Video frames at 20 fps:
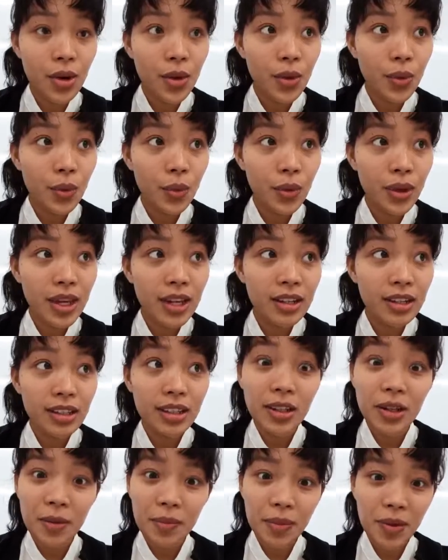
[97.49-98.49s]
we
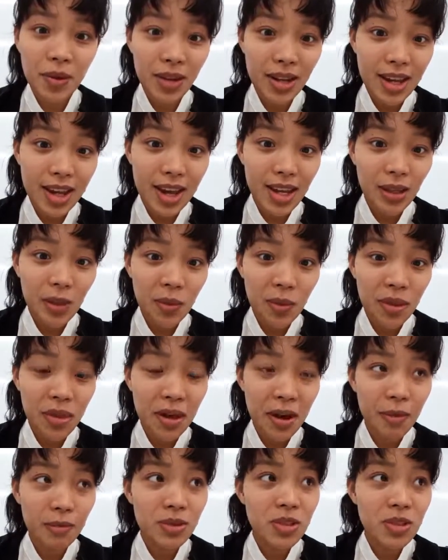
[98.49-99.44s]
could communicate with them.